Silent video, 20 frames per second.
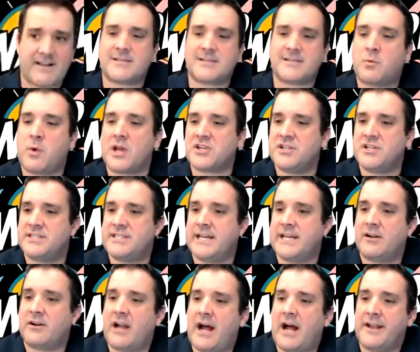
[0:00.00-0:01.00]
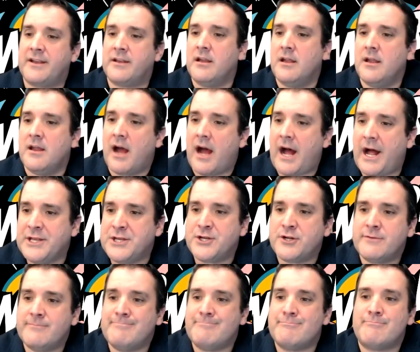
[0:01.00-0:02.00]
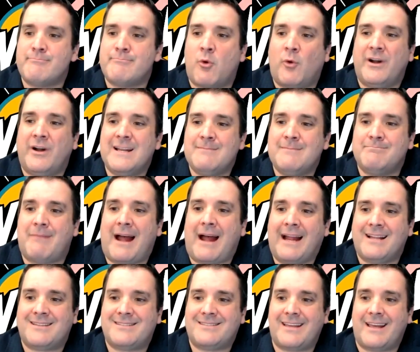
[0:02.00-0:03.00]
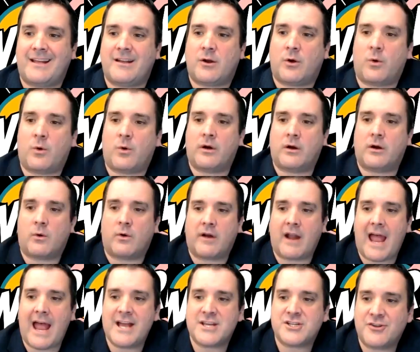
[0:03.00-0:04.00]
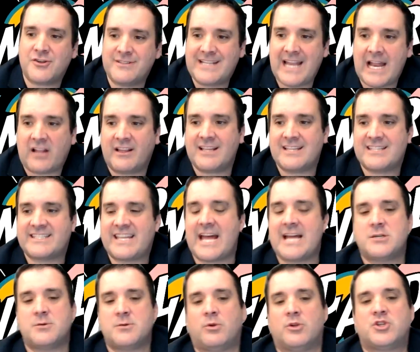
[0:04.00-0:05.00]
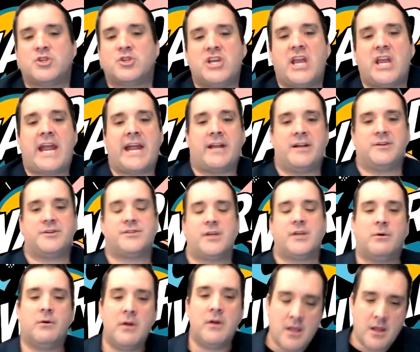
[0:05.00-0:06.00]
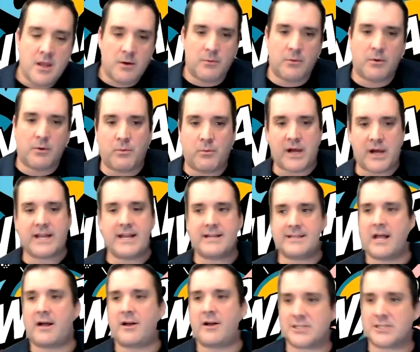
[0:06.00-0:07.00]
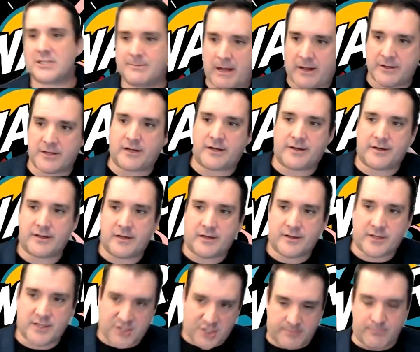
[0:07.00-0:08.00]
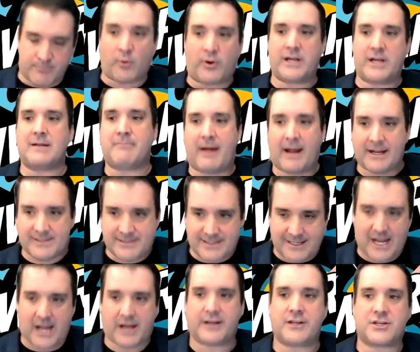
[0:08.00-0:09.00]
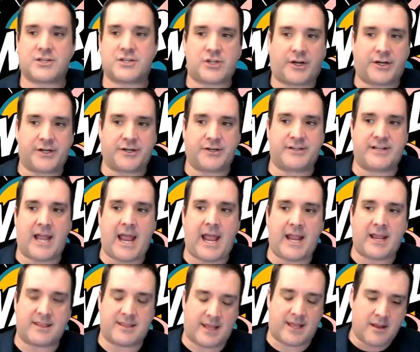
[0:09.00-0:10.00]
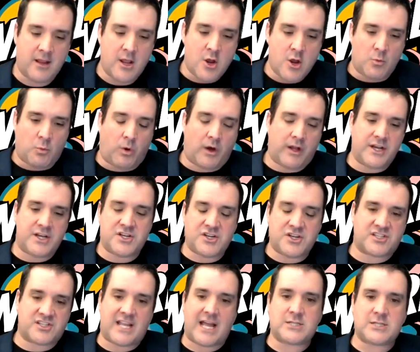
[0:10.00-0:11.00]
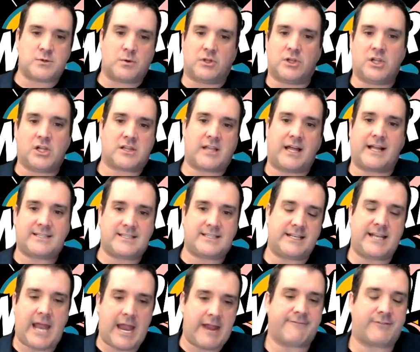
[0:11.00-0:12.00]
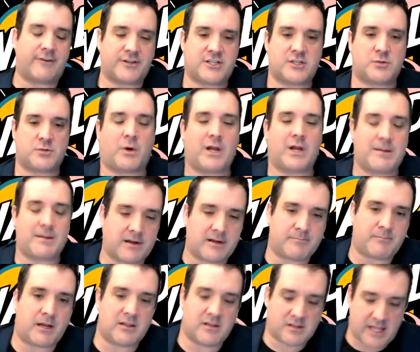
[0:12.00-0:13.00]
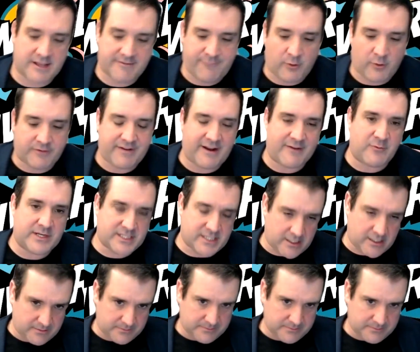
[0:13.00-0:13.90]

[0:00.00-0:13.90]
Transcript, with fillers: questions here on on your morning mindset, or or has your daily schedule changed? So, what can you tell us about your your your morning mindset, how you start your day? Then, what does your schedule look like today versus what it might look like four or five weeks ago?